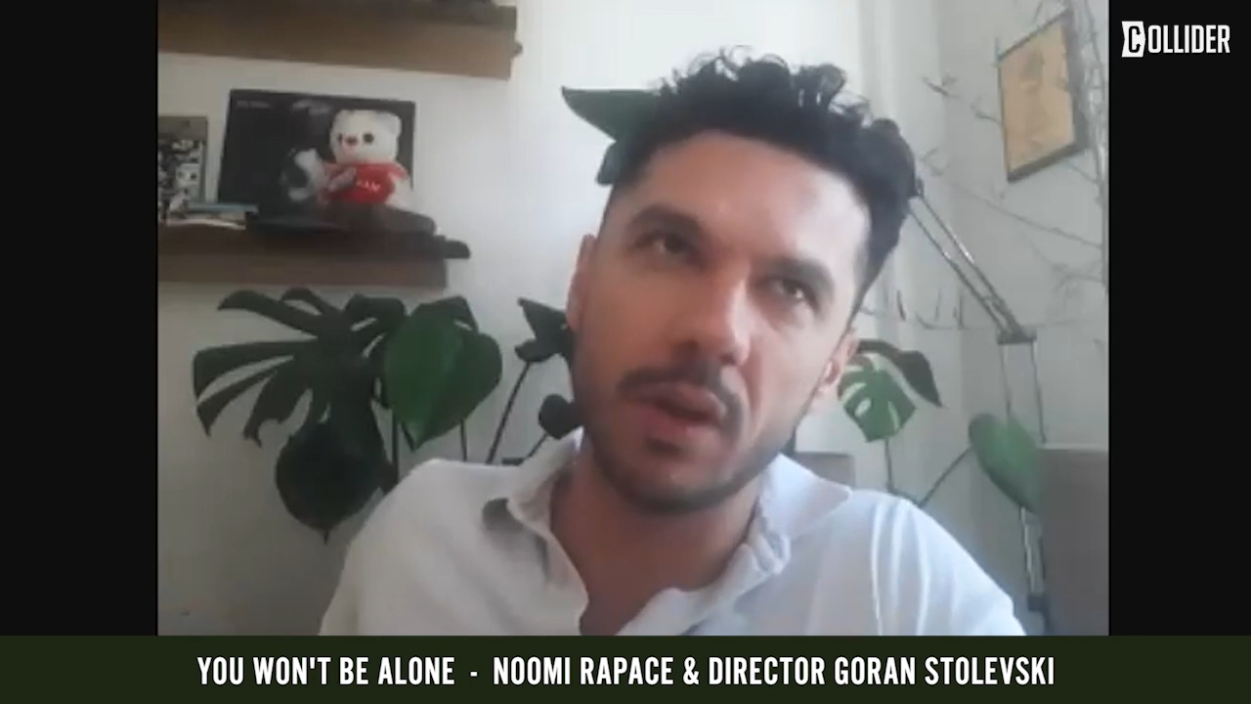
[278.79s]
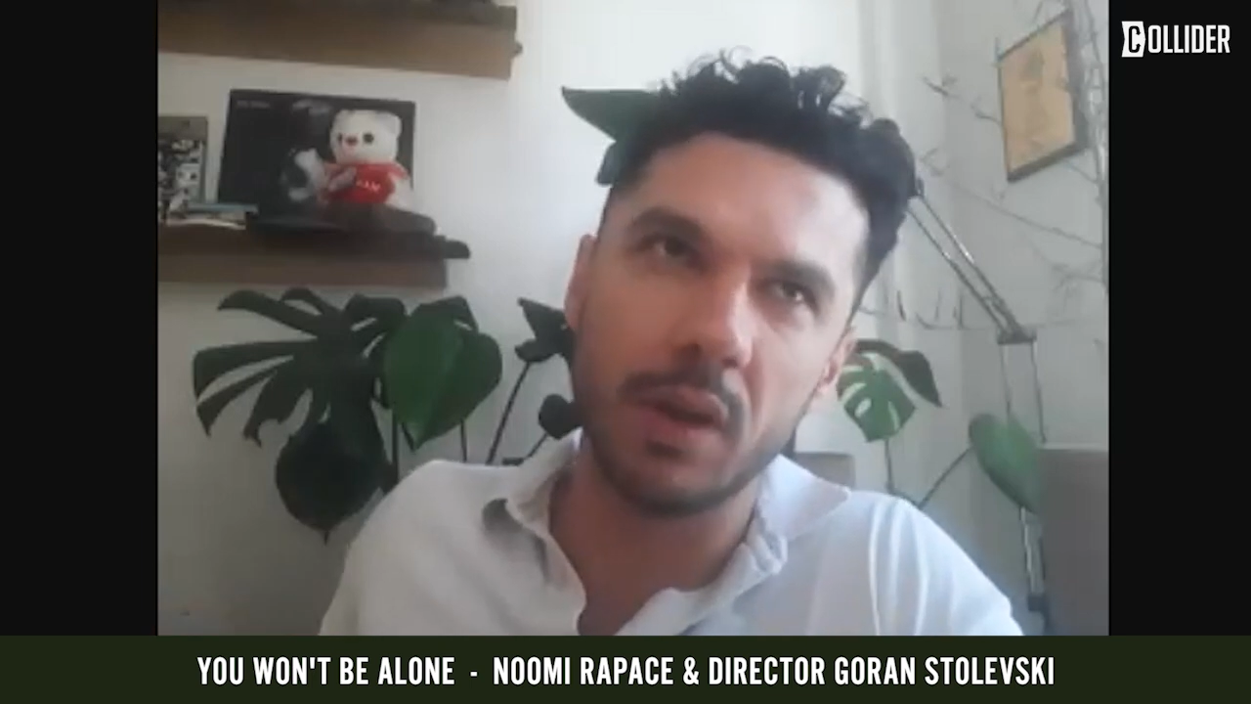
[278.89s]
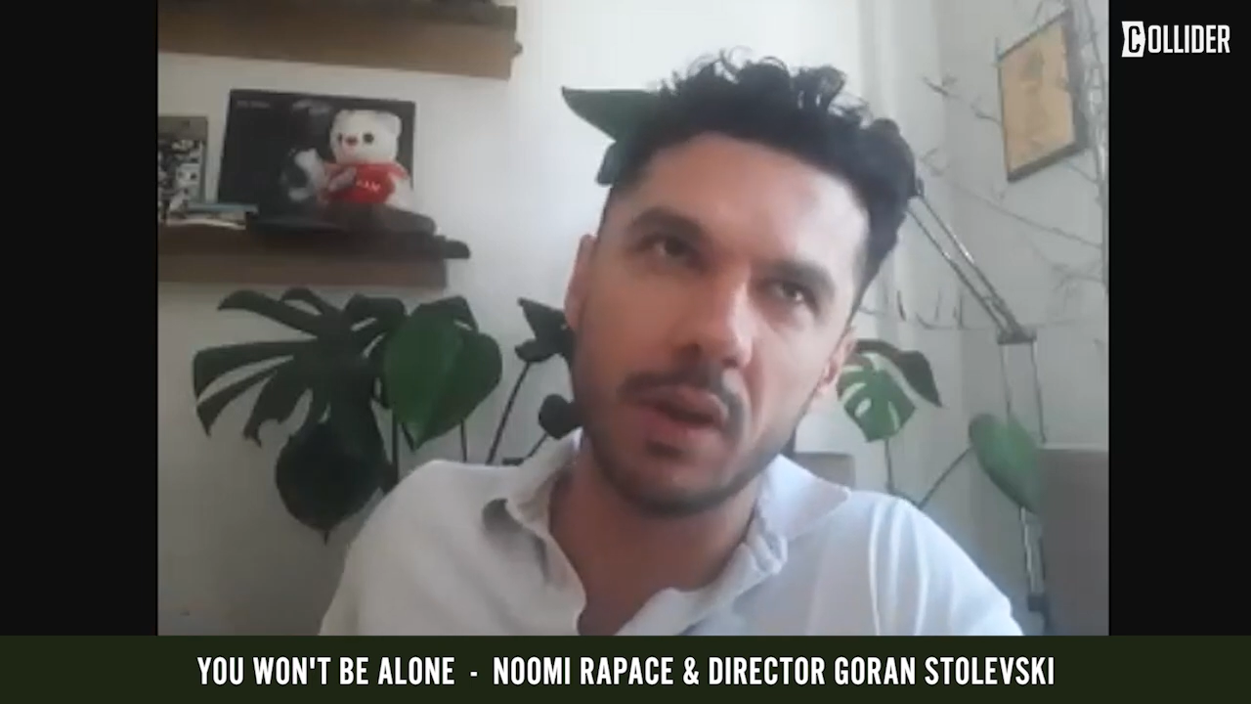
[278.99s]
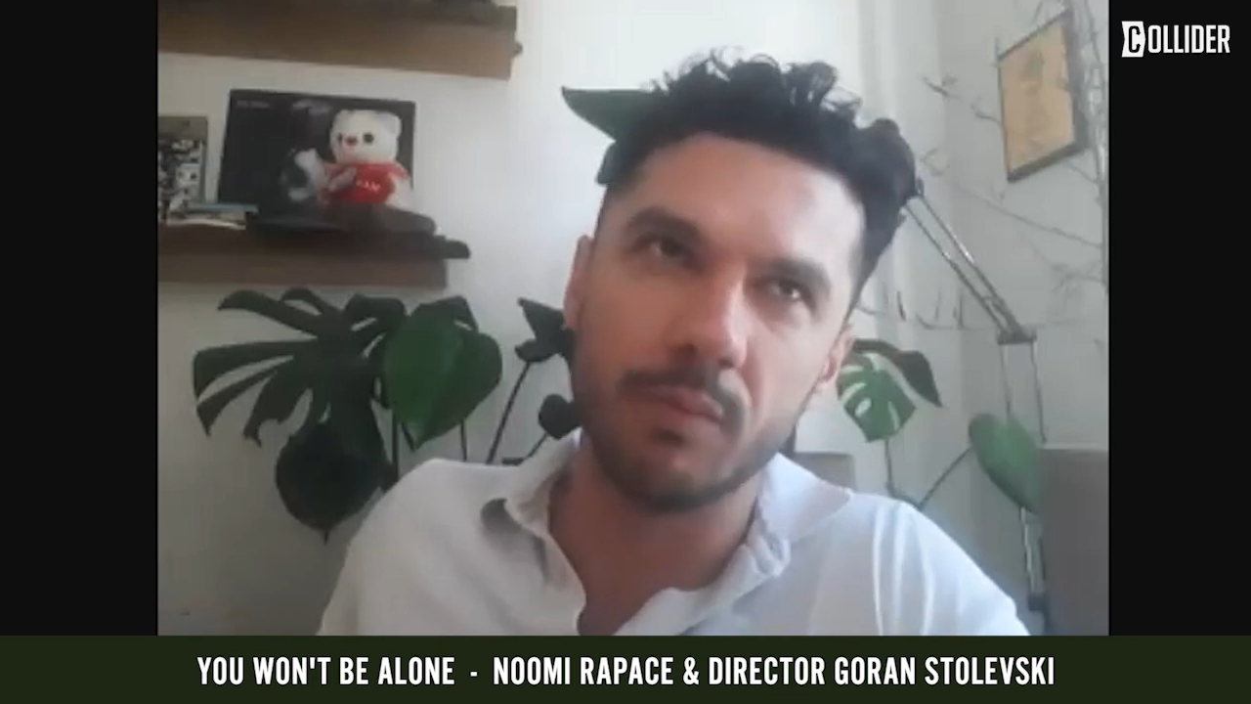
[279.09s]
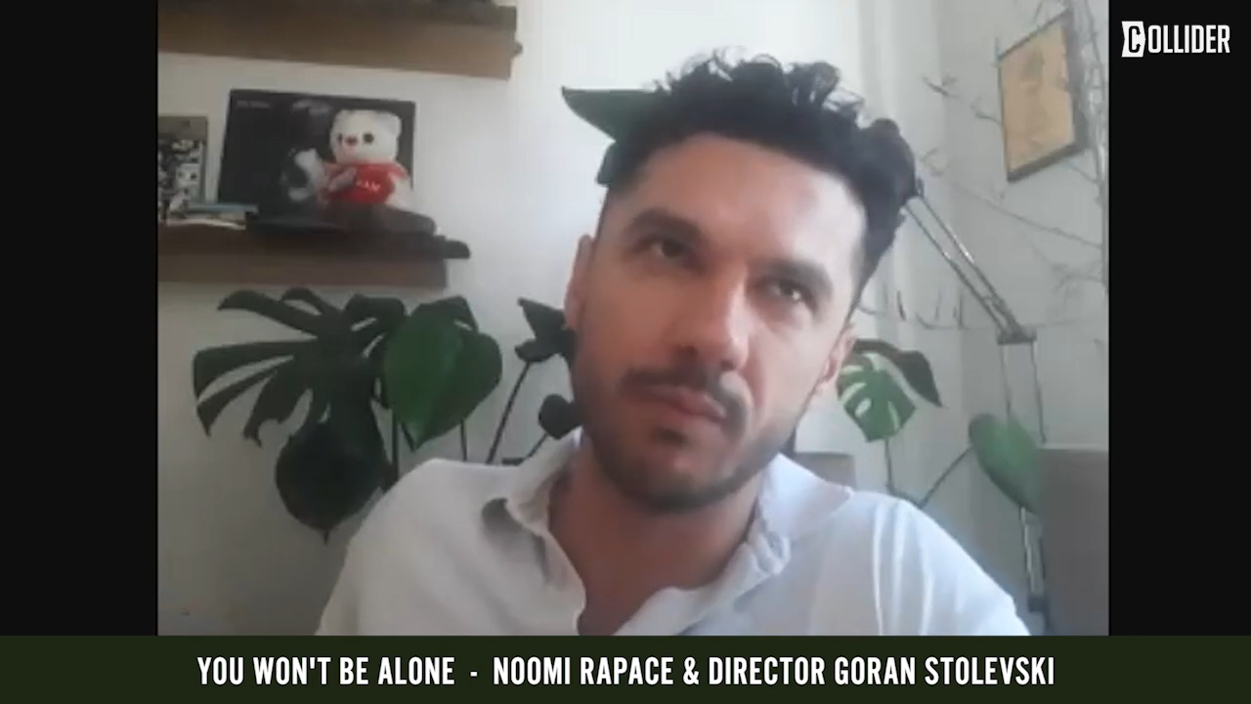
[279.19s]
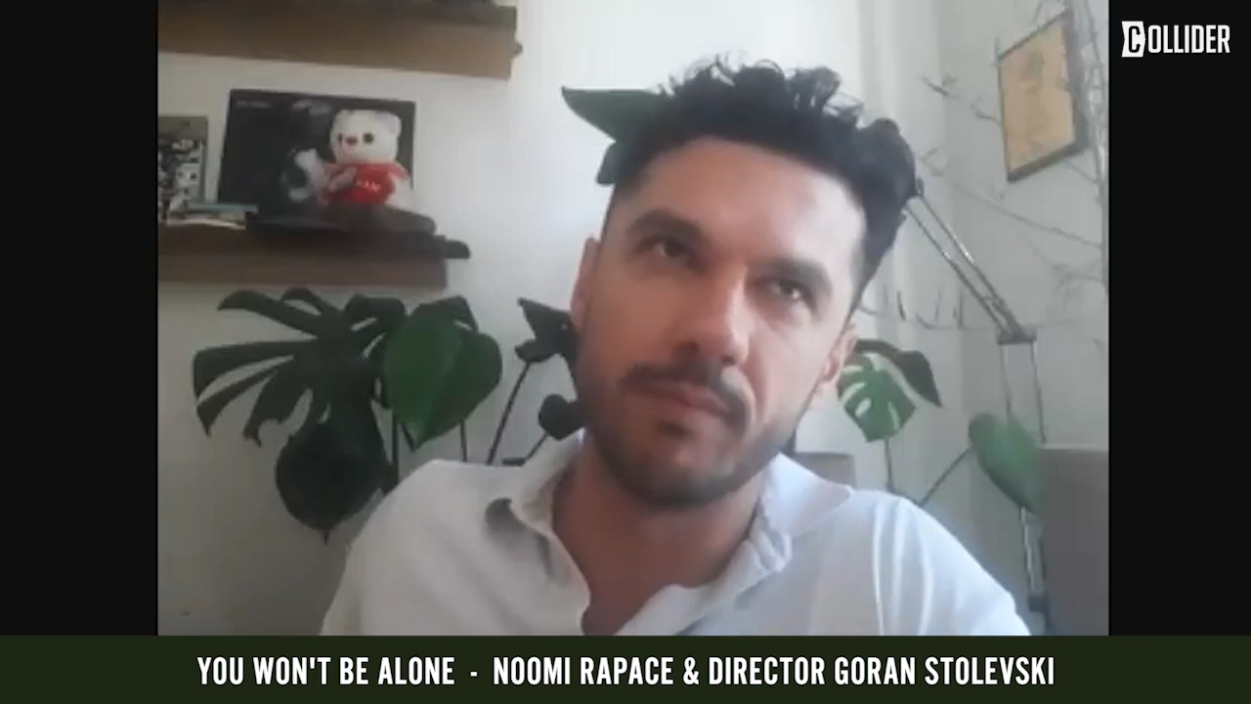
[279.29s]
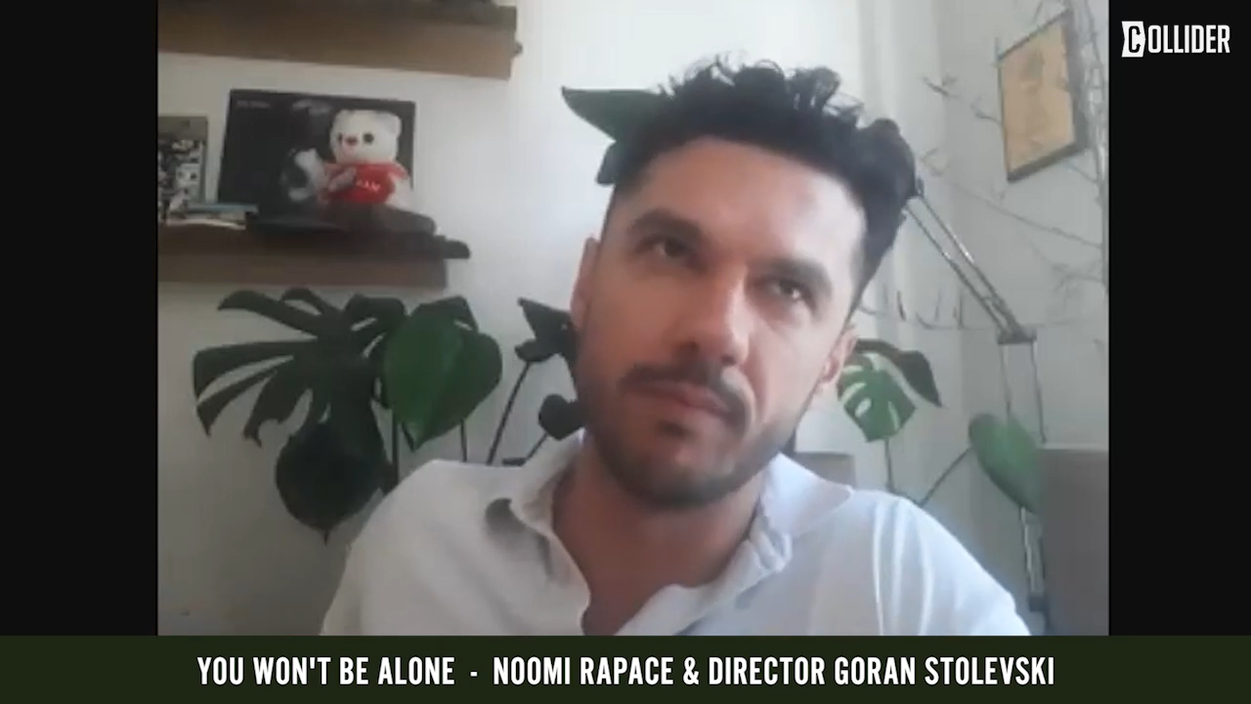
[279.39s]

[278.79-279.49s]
in